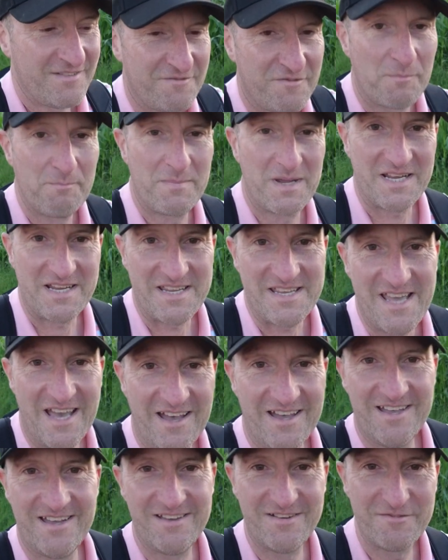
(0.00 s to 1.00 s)
for
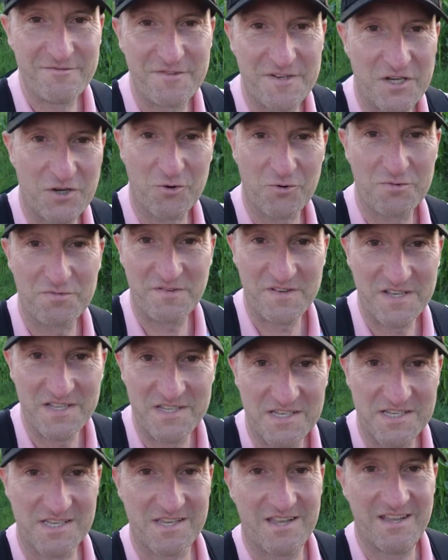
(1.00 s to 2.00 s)
me, photography
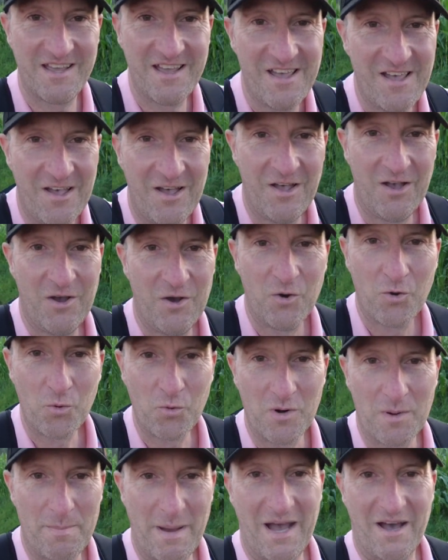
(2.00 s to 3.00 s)
is
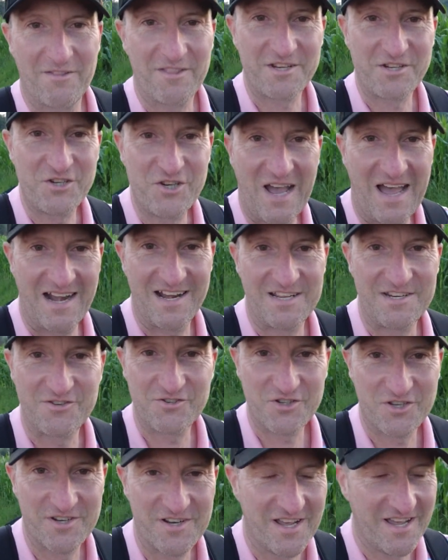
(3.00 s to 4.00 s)
all about the
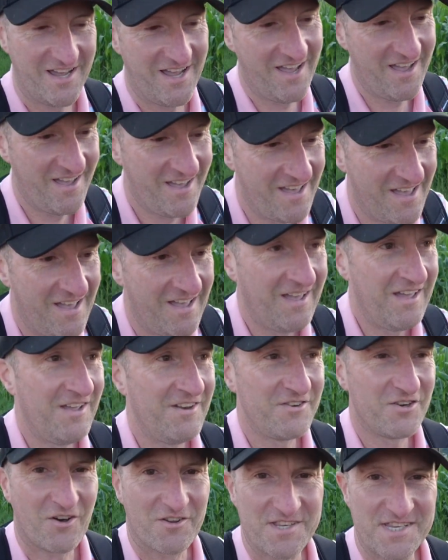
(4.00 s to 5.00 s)
challenge and
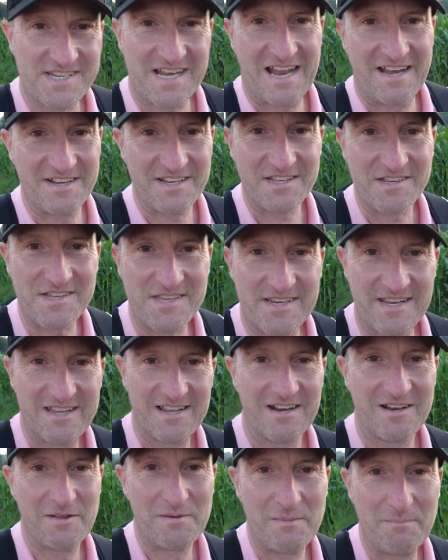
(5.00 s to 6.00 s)
not standing
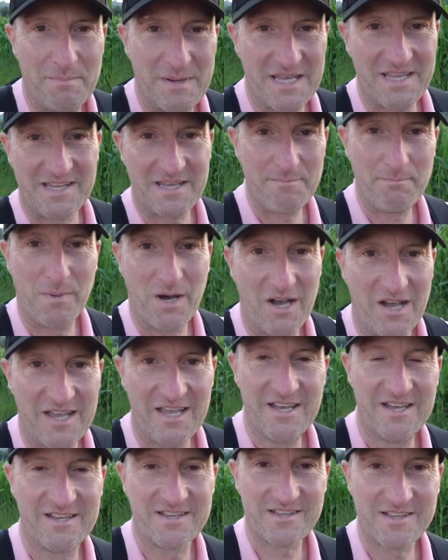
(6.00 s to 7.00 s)
still and being in
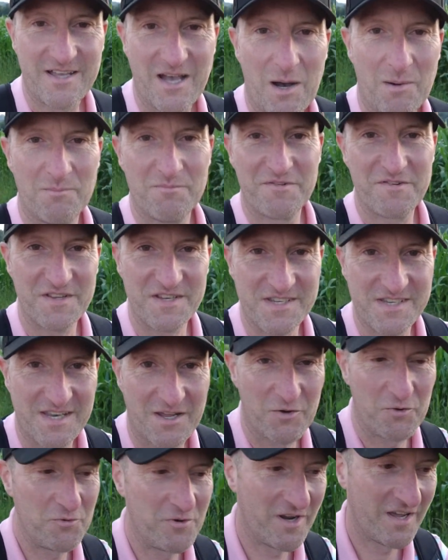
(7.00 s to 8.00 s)
my comfort
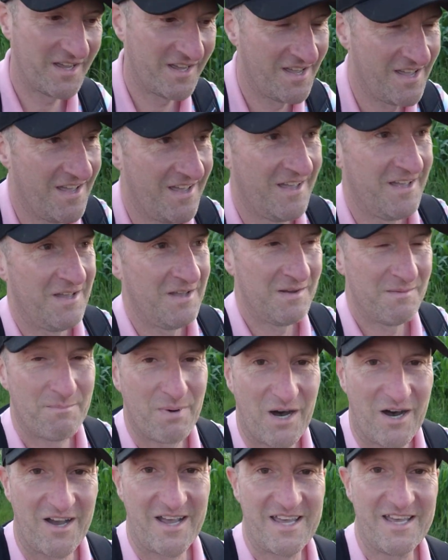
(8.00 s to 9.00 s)
zone
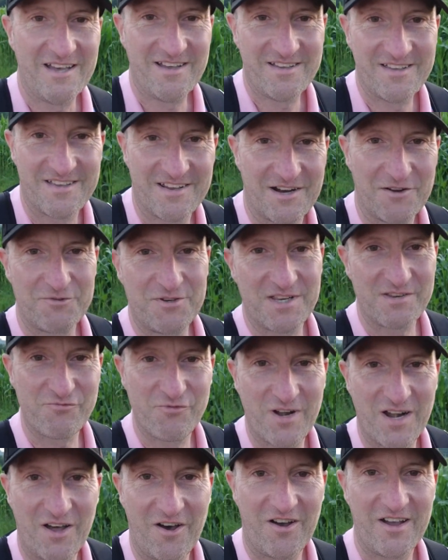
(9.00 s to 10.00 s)
by,
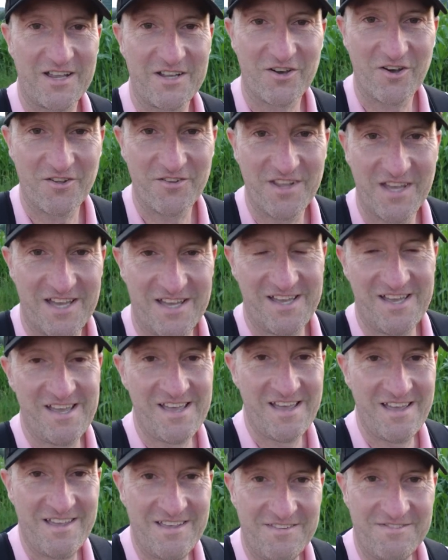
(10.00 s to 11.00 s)
just relying on
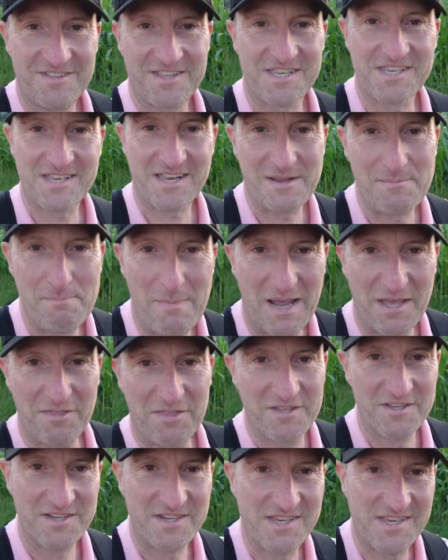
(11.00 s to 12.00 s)
the same
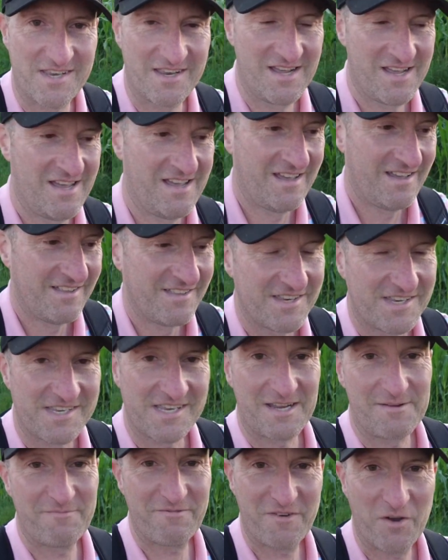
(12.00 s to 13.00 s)
methods, the
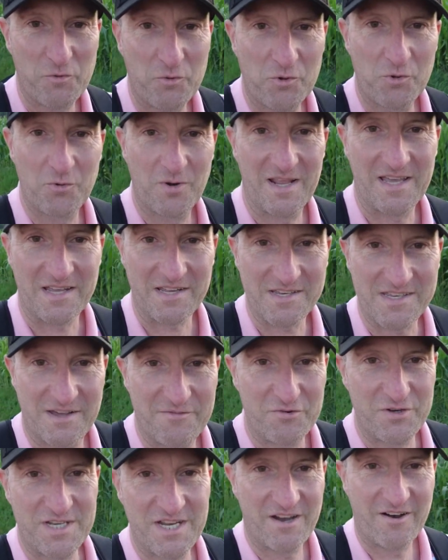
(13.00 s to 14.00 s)
same focal
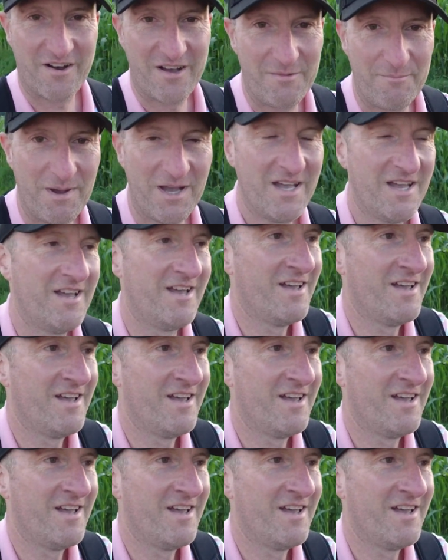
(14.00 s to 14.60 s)
lengths every time,